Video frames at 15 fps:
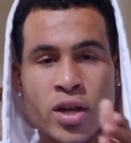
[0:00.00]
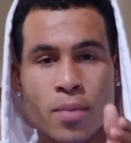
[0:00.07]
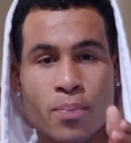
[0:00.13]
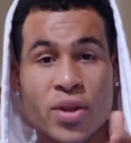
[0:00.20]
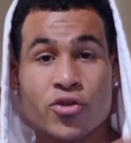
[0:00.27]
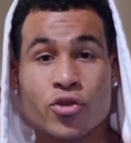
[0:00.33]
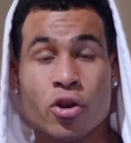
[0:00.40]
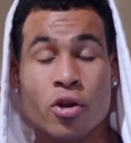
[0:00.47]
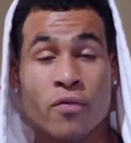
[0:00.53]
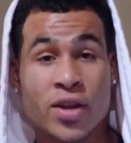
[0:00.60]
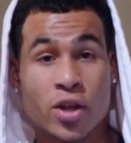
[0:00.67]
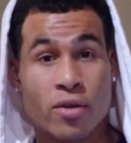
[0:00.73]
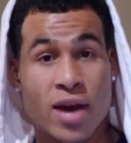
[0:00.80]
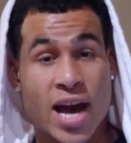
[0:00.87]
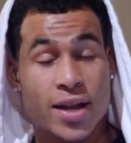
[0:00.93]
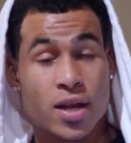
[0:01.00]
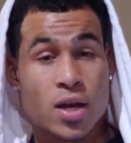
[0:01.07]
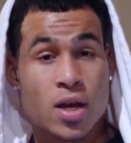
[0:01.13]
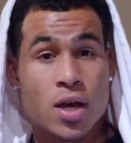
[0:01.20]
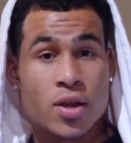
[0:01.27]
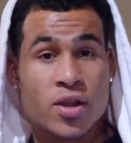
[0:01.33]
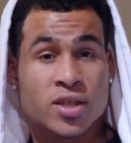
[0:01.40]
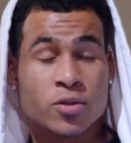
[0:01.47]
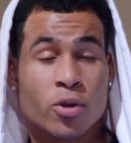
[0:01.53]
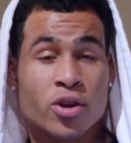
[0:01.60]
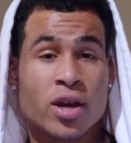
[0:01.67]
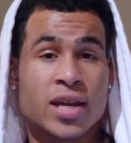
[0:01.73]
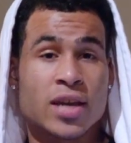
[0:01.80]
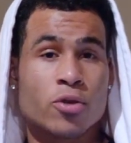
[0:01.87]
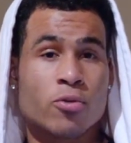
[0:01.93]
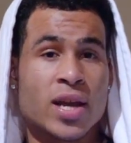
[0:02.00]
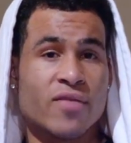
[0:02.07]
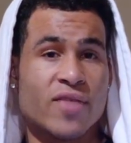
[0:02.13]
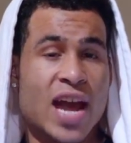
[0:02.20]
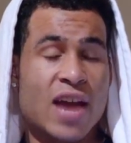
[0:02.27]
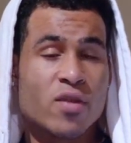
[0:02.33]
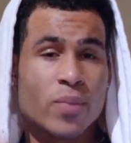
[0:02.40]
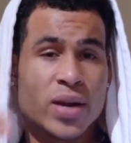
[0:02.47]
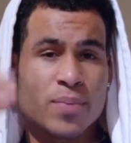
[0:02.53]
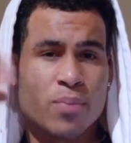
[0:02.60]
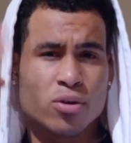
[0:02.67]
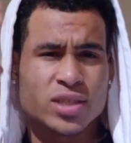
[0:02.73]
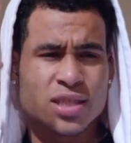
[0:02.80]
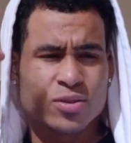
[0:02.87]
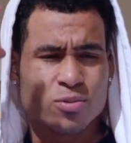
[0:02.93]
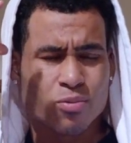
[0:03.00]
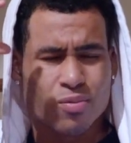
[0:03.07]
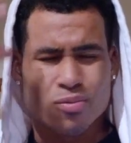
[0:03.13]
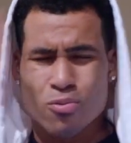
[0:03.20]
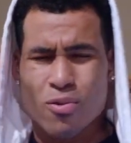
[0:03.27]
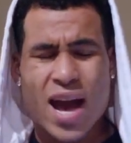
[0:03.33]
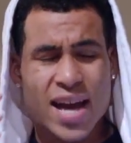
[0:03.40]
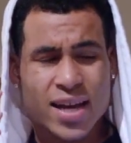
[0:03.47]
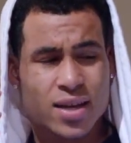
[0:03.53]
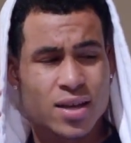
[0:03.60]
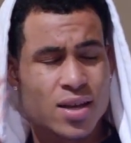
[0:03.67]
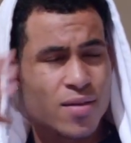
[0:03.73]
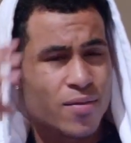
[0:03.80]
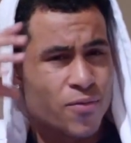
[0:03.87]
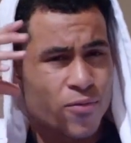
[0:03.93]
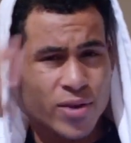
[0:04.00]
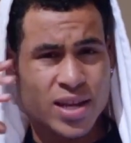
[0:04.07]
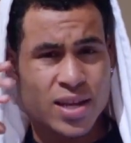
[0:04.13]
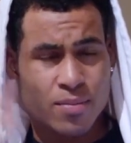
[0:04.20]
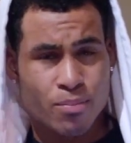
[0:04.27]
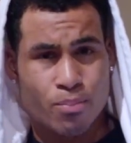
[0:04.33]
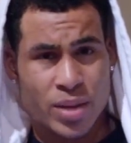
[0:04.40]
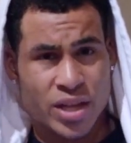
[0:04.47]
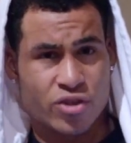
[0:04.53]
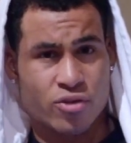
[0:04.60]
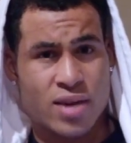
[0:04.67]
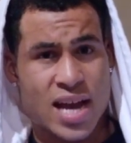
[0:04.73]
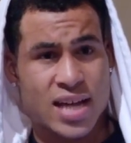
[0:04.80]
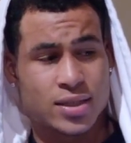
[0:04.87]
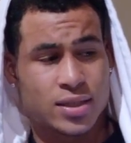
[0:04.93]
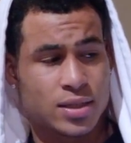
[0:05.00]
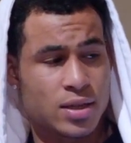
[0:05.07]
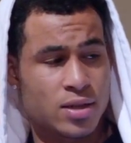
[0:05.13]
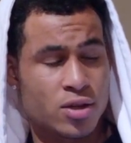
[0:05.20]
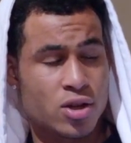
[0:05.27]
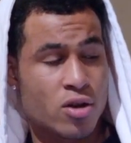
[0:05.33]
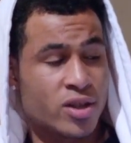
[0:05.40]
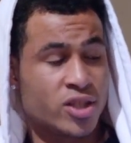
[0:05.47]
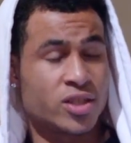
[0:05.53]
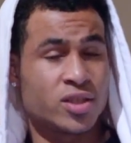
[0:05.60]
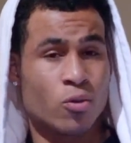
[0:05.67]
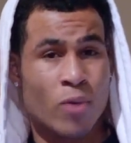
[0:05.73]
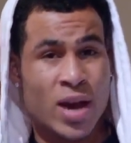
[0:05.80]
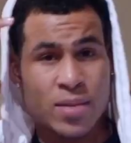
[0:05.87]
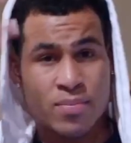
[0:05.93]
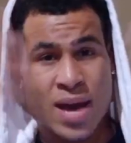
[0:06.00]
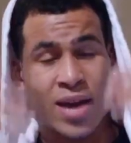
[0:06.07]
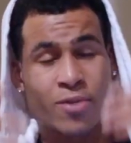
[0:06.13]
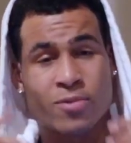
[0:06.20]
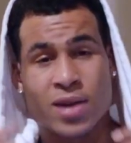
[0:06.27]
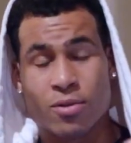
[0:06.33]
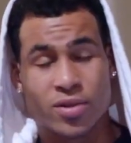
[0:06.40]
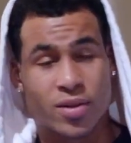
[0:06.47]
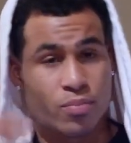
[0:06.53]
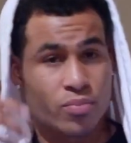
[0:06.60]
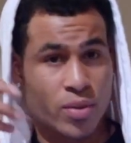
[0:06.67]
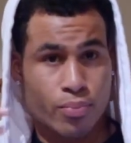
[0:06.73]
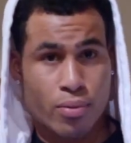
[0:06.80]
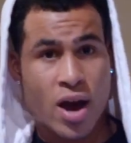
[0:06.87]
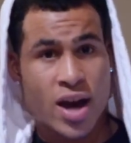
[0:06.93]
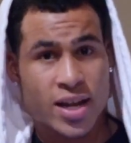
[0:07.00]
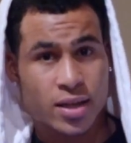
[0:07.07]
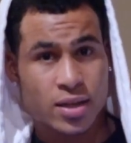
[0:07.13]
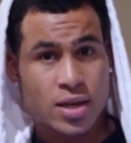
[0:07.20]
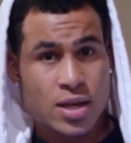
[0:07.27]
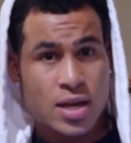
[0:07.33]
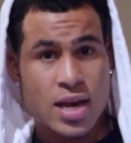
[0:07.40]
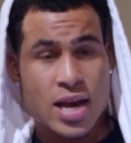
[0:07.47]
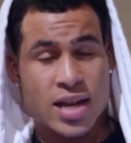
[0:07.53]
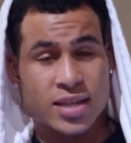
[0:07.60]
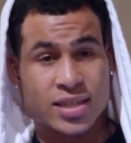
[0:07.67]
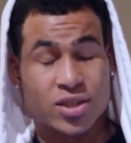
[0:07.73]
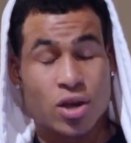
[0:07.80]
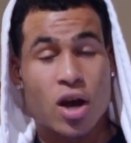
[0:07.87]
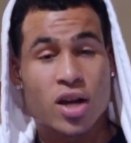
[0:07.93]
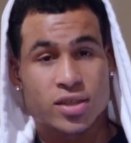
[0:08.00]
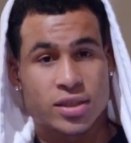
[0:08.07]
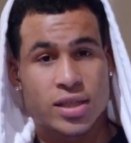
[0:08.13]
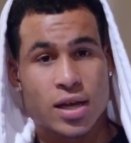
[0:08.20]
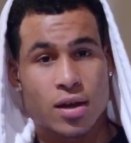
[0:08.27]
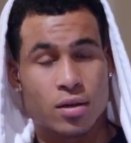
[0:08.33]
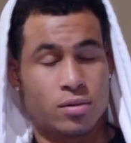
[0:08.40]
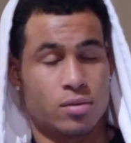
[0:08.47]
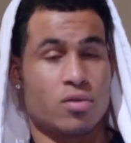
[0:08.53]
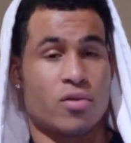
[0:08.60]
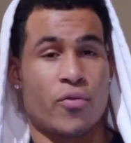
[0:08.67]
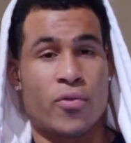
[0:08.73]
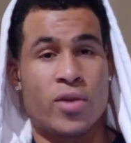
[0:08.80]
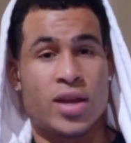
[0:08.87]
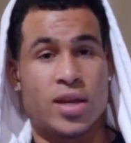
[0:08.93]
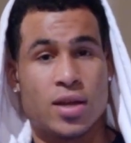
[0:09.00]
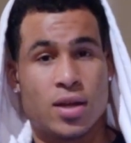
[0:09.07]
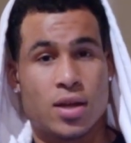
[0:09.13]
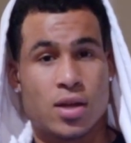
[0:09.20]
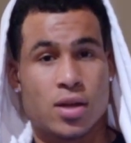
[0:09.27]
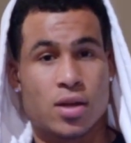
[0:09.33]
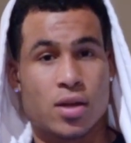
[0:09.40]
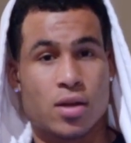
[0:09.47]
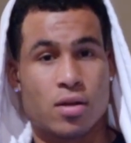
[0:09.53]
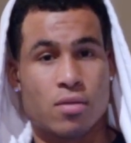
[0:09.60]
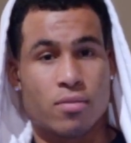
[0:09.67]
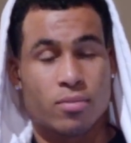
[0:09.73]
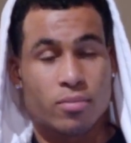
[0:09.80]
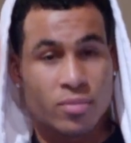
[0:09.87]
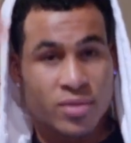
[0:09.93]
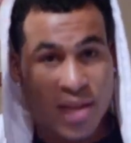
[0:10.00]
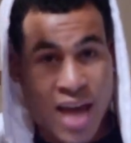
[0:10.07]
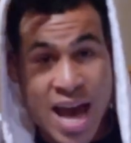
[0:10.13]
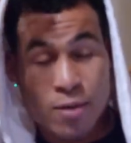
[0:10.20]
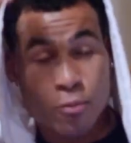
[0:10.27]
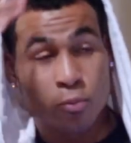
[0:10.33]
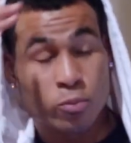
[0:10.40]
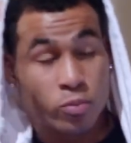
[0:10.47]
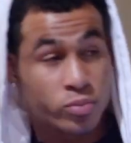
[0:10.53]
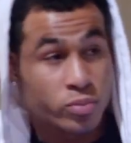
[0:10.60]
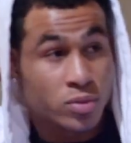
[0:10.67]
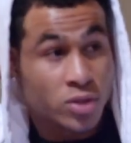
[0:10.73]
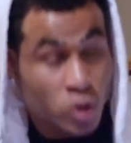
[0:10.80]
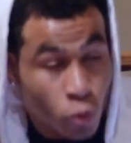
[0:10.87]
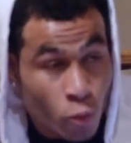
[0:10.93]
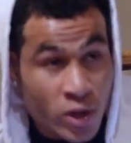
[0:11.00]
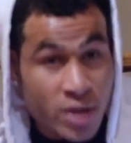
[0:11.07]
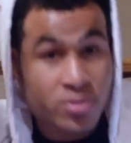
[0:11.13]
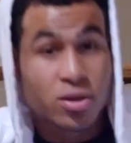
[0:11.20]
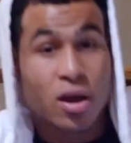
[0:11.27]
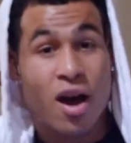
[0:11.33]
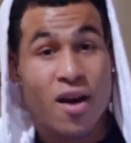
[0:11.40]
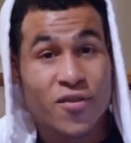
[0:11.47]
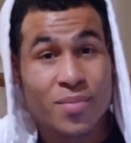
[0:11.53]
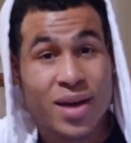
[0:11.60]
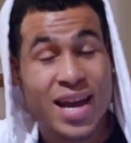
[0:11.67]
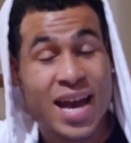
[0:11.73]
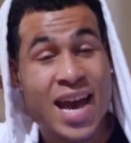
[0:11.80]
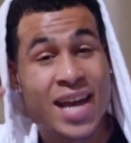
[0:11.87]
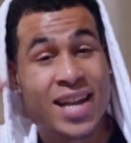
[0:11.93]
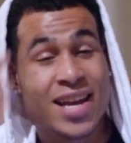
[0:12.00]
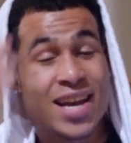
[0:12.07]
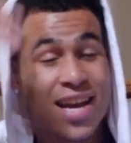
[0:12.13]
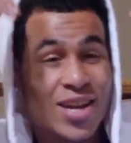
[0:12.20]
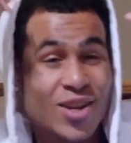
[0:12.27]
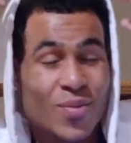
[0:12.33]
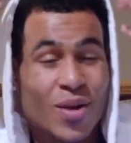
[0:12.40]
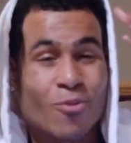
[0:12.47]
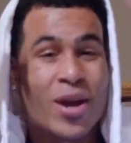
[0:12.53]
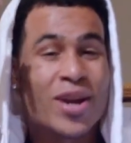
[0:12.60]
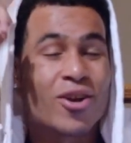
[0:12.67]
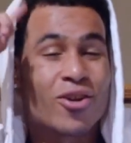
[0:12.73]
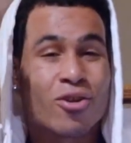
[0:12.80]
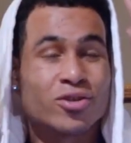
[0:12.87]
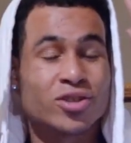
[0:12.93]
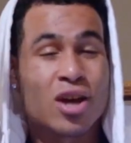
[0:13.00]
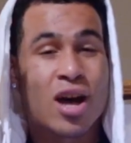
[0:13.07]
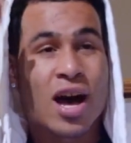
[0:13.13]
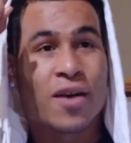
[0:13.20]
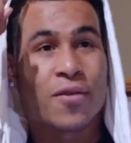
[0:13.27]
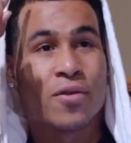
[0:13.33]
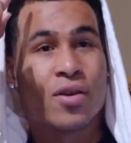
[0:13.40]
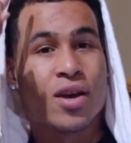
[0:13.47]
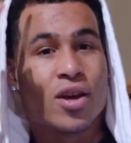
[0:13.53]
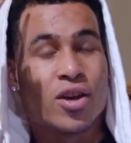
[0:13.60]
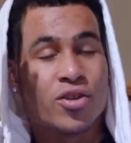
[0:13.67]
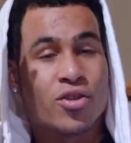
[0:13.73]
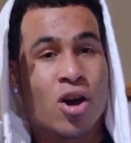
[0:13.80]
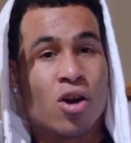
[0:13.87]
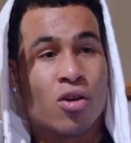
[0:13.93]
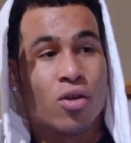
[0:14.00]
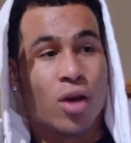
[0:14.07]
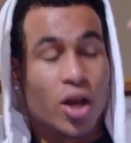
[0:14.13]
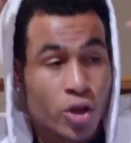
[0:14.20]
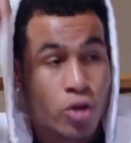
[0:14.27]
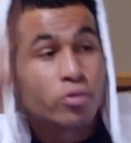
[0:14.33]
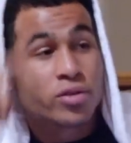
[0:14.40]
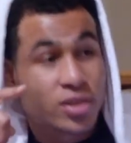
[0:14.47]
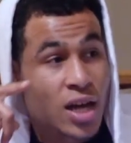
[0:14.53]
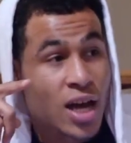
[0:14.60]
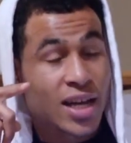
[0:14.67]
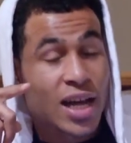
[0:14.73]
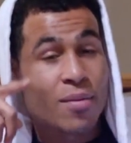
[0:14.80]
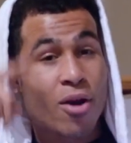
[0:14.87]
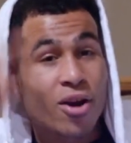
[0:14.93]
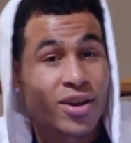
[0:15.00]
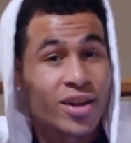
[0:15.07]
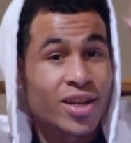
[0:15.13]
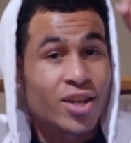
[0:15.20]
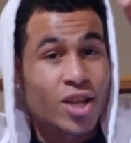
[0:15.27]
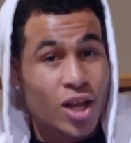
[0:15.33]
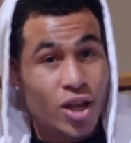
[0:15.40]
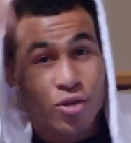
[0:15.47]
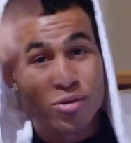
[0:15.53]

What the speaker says: picture or video ad? This is where you gotta get creative. Everybody posts these whack freaking picture ads. It's just a white background with the product and it says on sale or free. That screams off in my head. My radar goes off. You suck at marketing.